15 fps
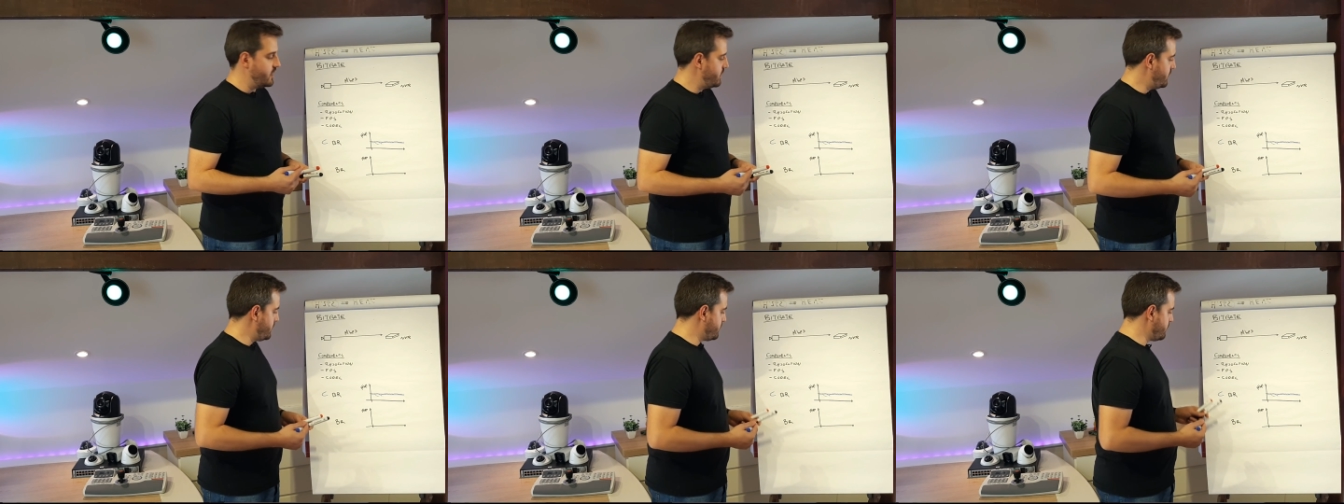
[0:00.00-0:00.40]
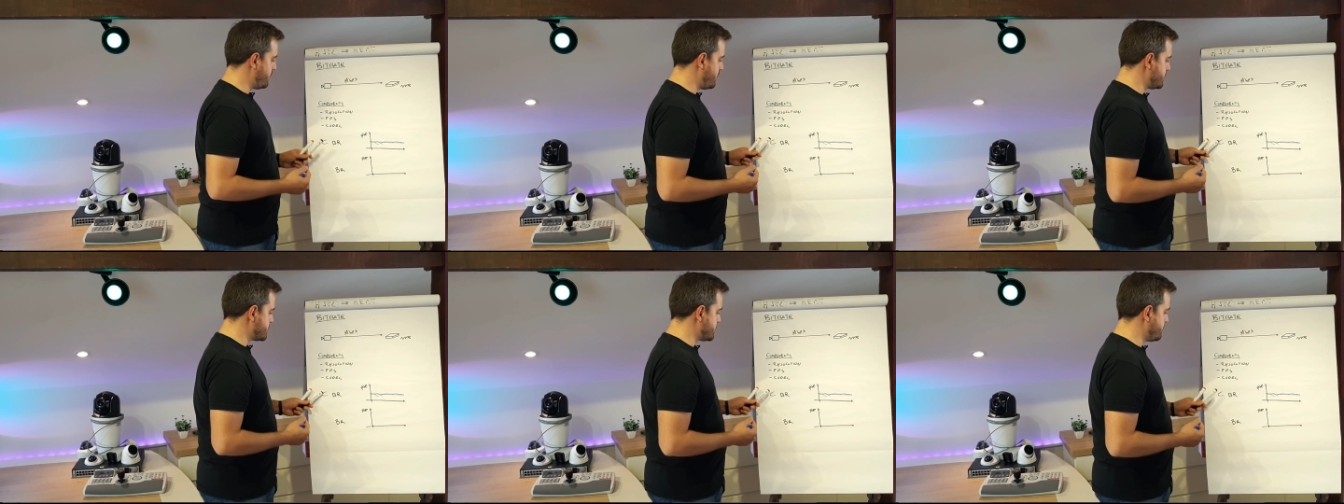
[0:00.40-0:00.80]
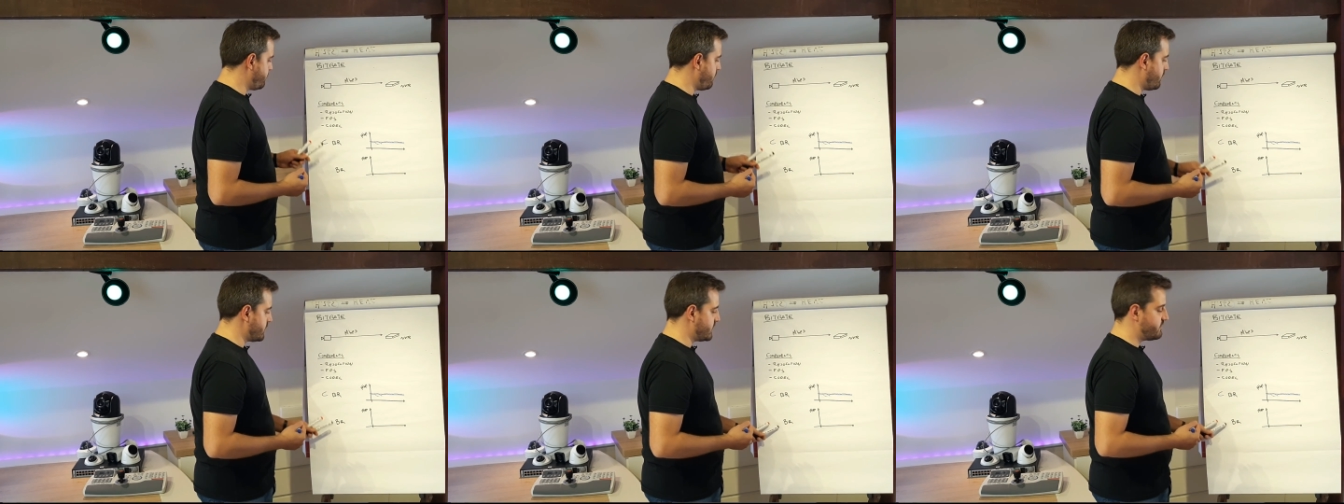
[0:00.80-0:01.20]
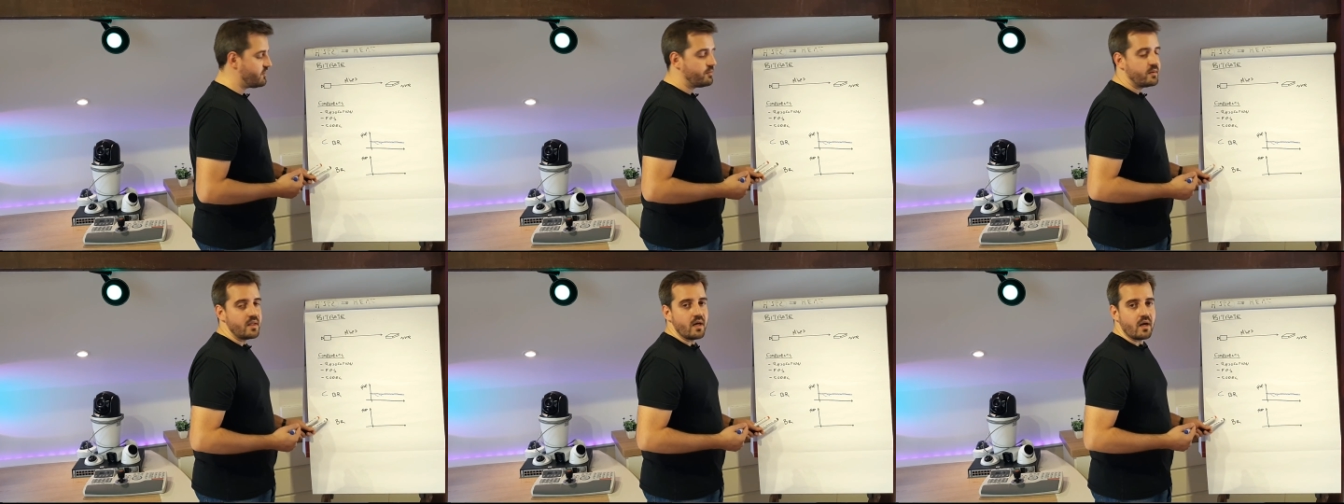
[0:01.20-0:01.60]
It will not support the
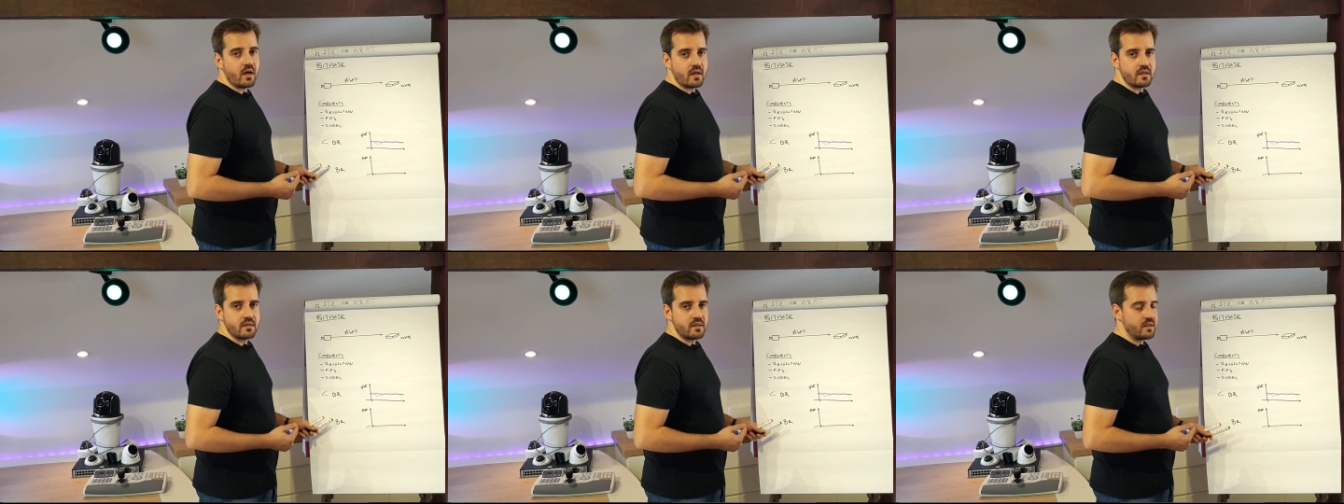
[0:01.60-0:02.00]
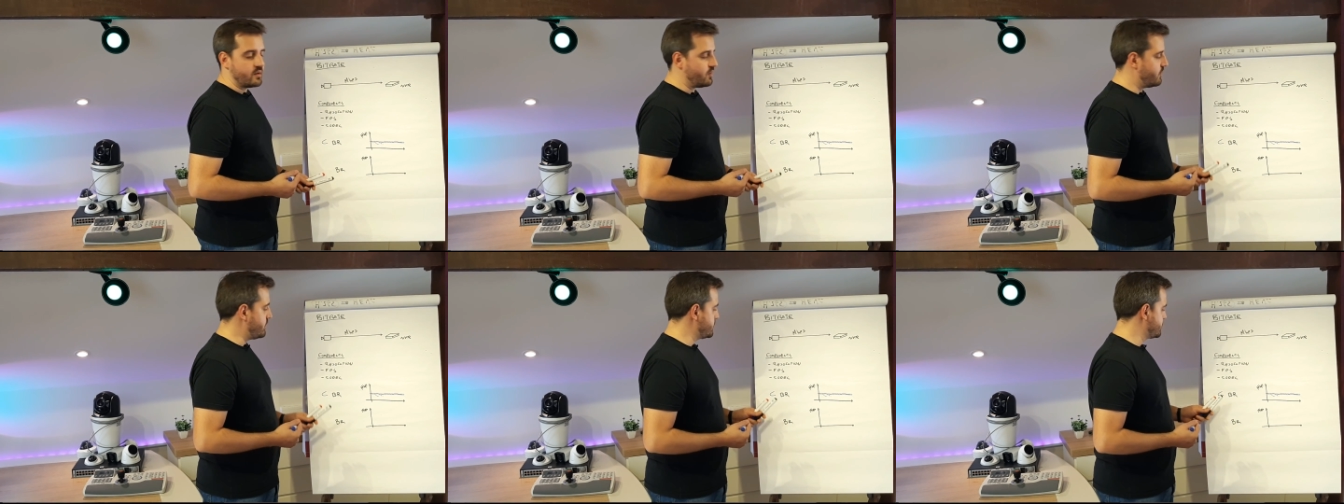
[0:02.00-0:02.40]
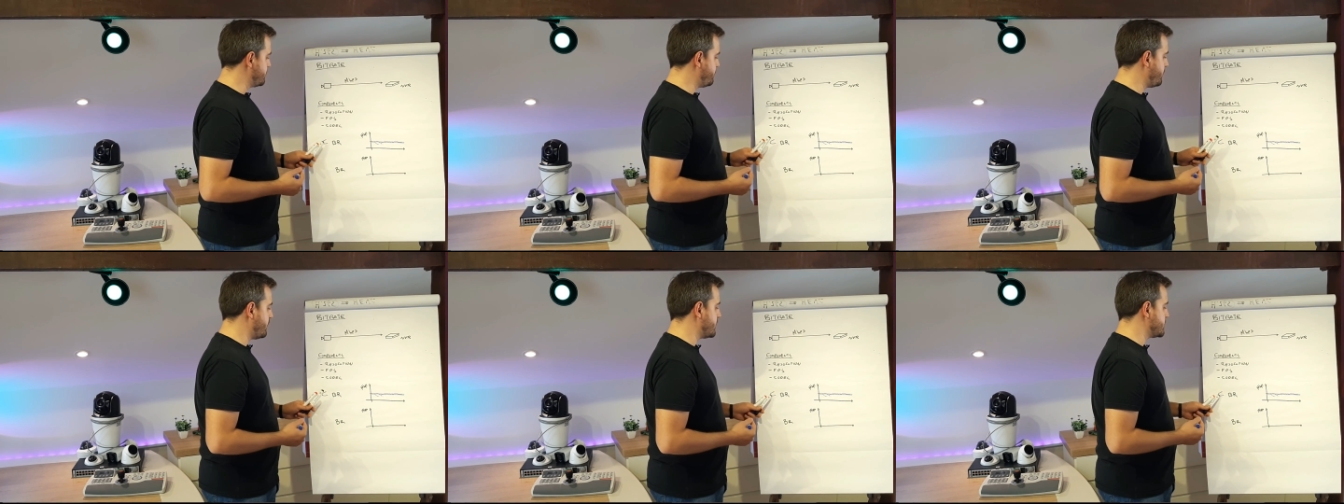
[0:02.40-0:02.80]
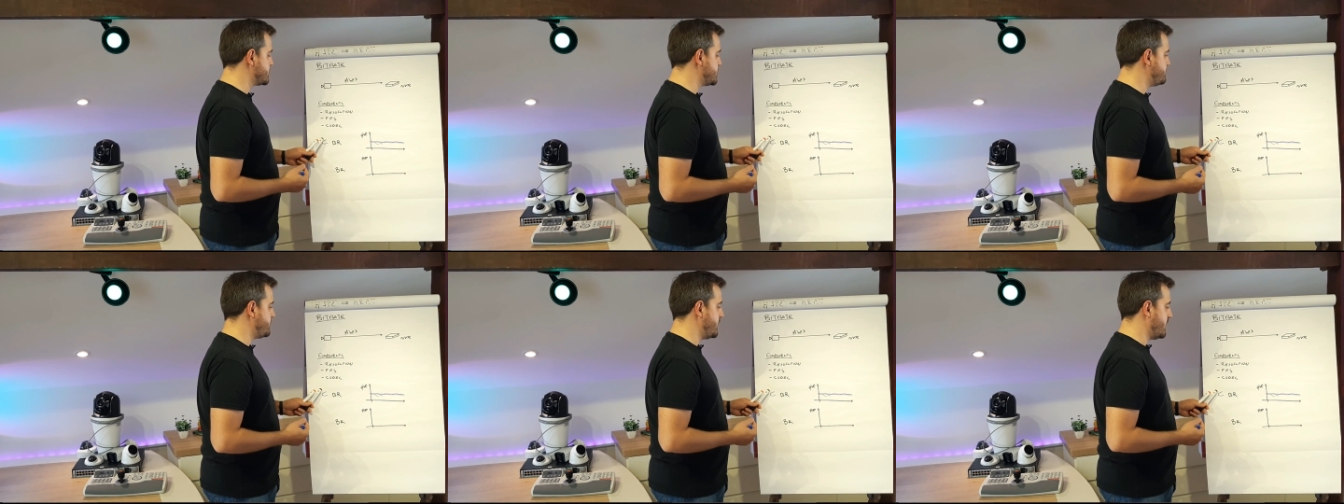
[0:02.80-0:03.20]
VBR. It will only support the
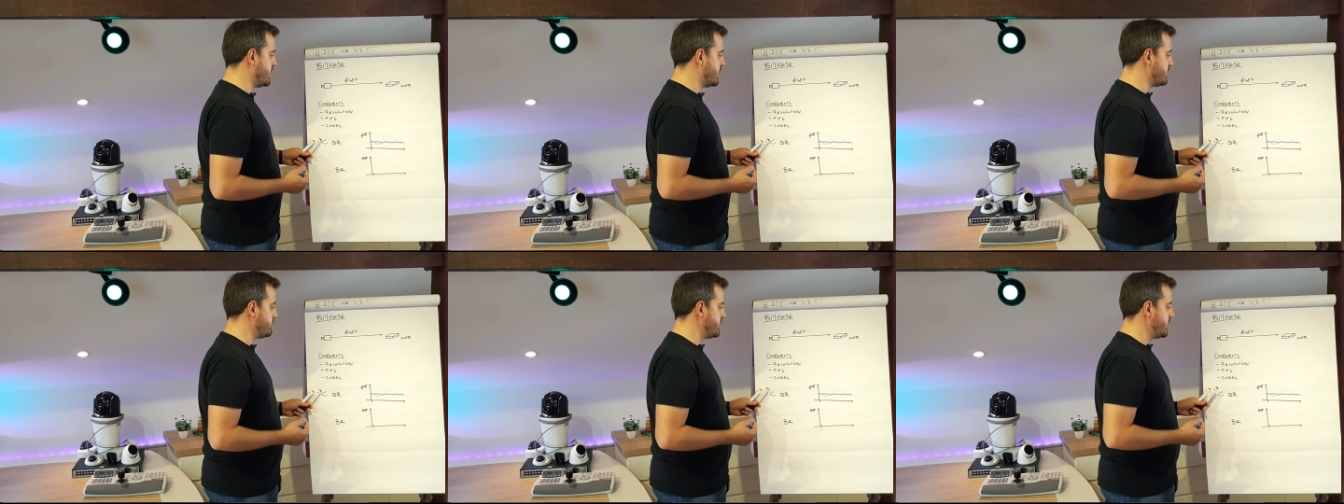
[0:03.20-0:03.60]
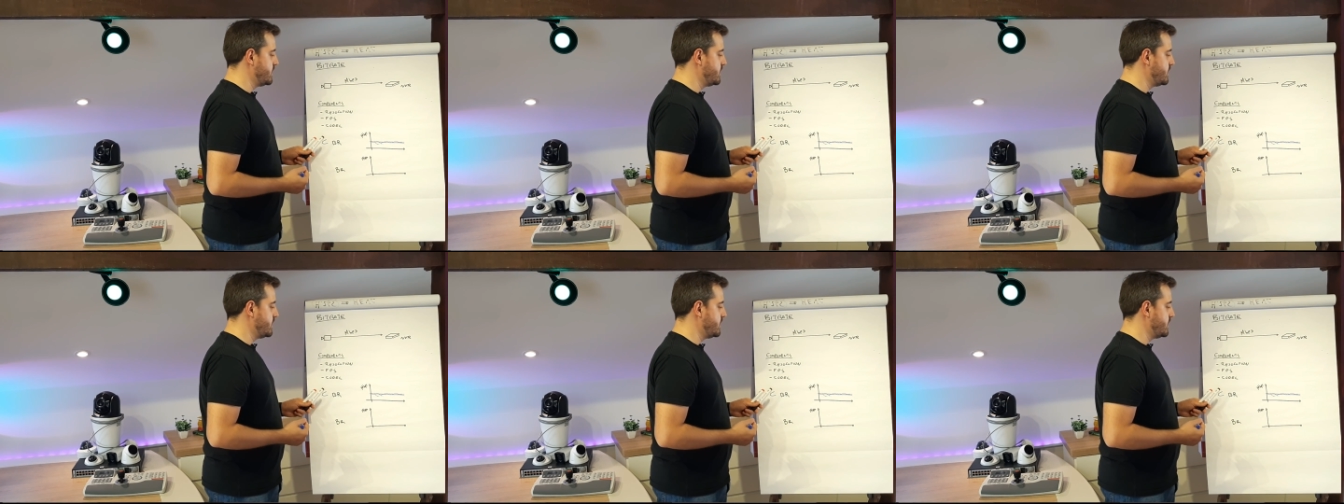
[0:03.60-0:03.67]
CBR.